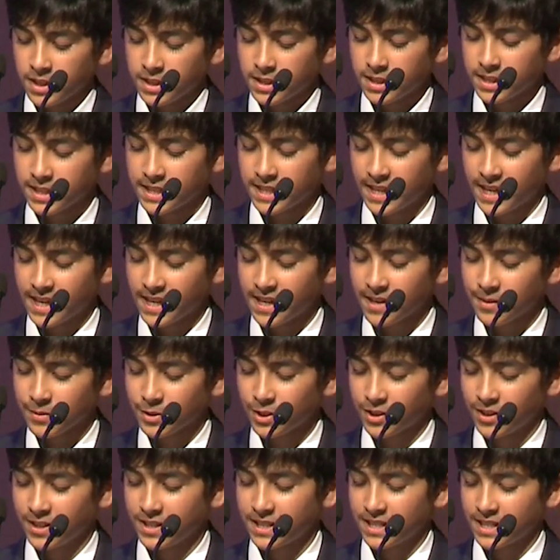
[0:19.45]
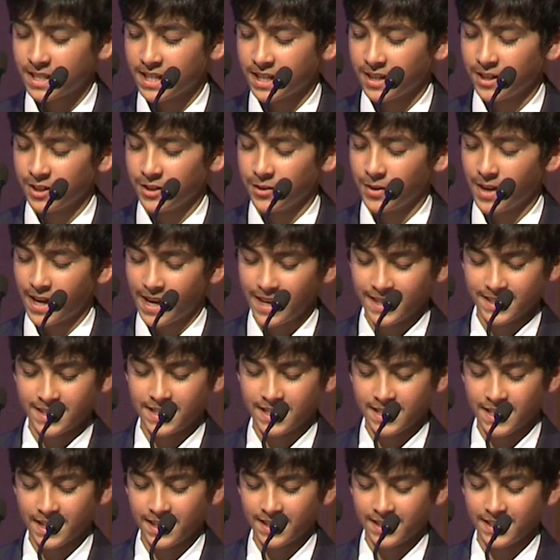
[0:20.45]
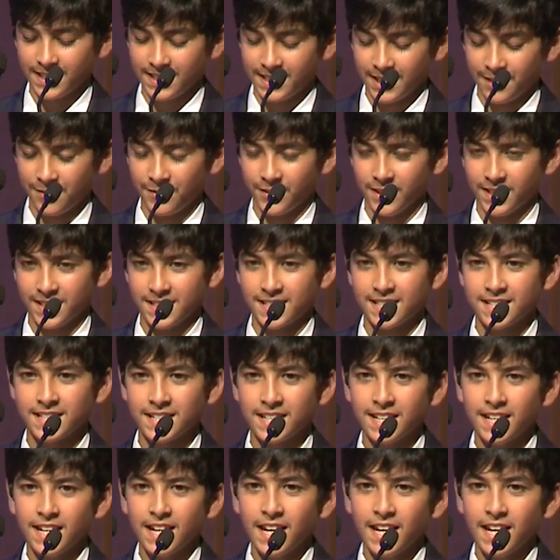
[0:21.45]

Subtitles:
Today I'm going to tell you how to tell the difference.